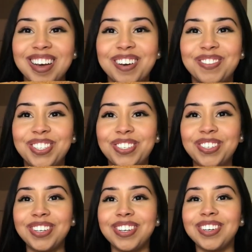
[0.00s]
of
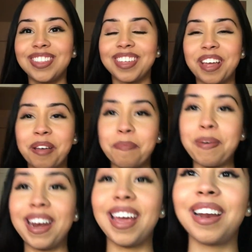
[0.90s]
truth.
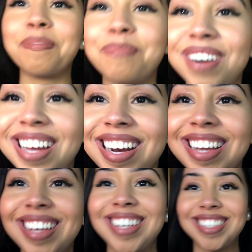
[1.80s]
Banana bread
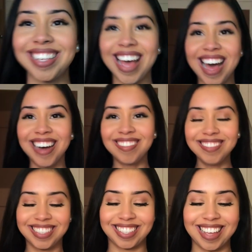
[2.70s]
is
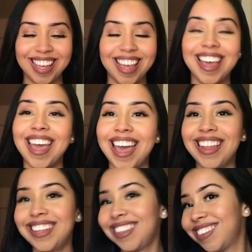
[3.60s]
out
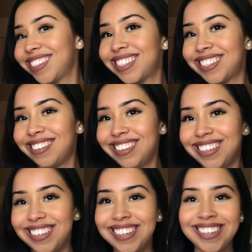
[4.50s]
and it looks so
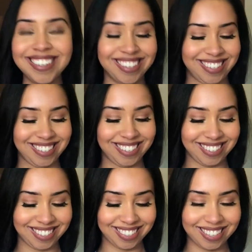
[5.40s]
good.
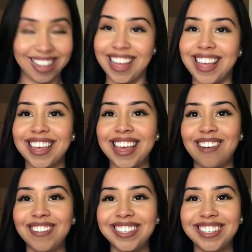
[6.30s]

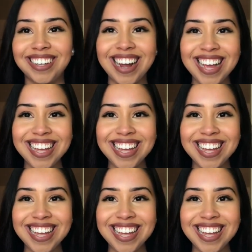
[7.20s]
Can't wait to try